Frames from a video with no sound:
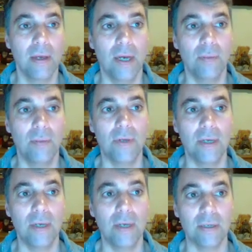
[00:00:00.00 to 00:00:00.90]
Looking
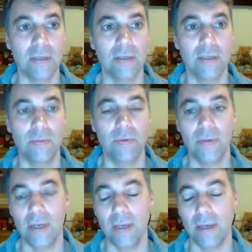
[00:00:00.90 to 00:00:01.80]
at some of
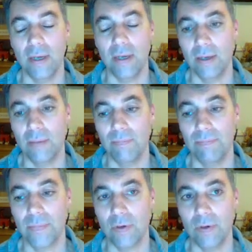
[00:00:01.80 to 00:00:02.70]
the
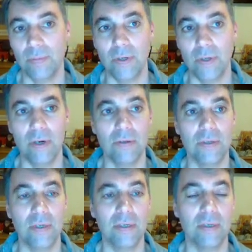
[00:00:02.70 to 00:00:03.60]

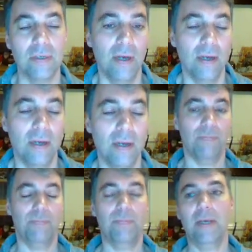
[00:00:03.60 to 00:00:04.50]
cryptocurrencies, I could
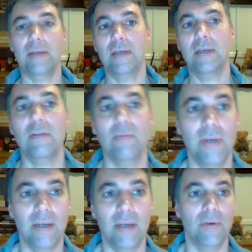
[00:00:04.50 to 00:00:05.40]
have picked any of them
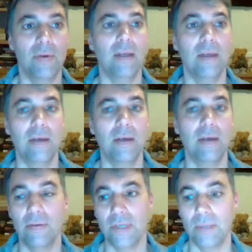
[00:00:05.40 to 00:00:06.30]
here, really. You'll
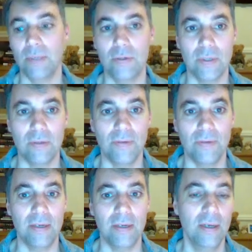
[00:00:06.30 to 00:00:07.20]
have seen my Twitter
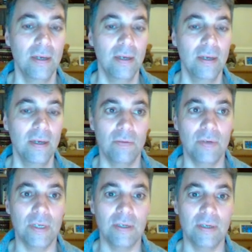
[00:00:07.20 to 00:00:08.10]
feed in
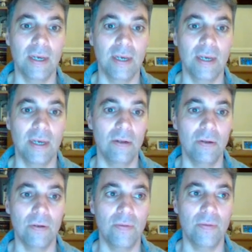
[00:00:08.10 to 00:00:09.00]
recent days, and a
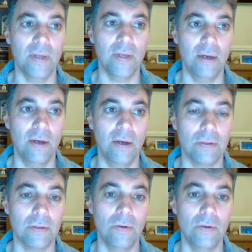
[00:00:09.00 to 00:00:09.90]
lot of the
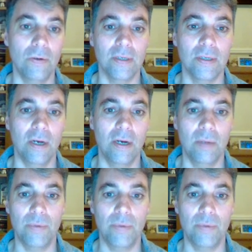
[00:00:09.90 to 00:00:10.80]
altcoins are
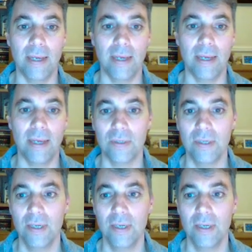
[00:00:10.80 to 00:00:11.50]
breaking out.